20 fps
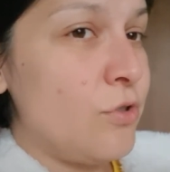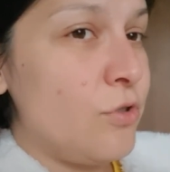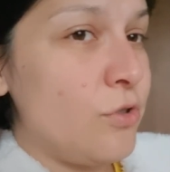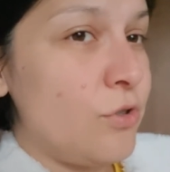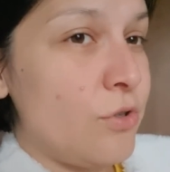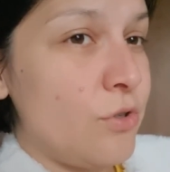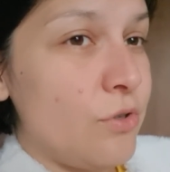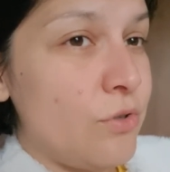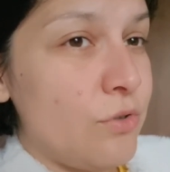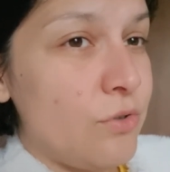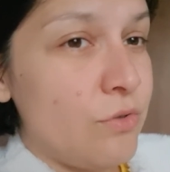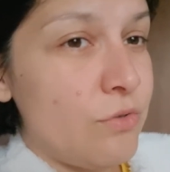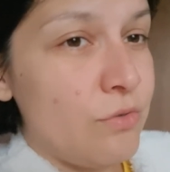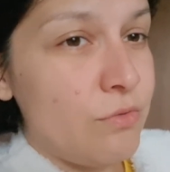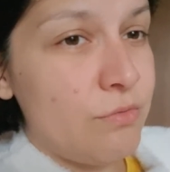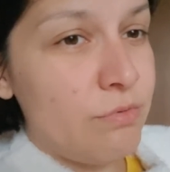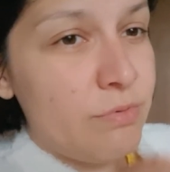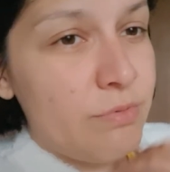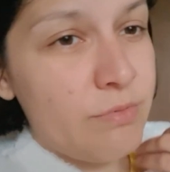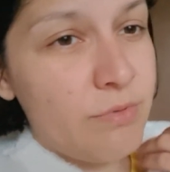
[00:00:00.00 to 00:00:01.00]

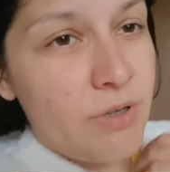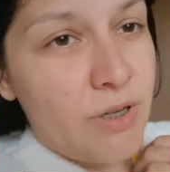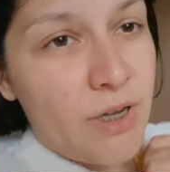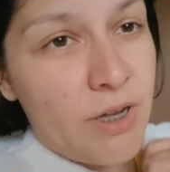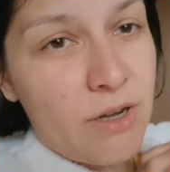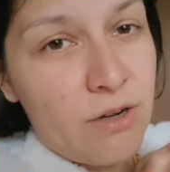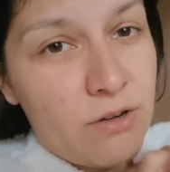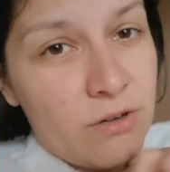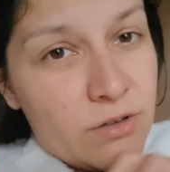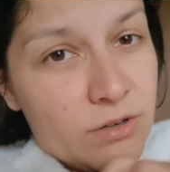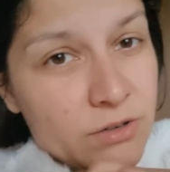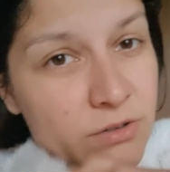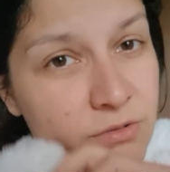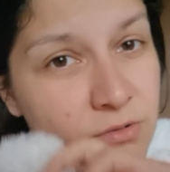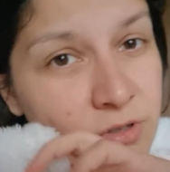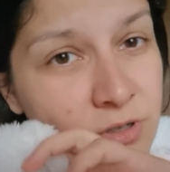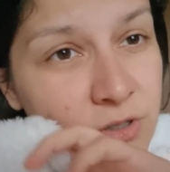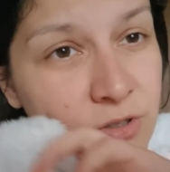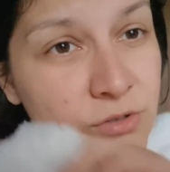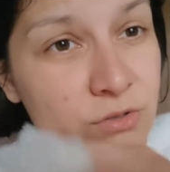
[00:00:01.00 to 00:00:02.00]
to I don't know,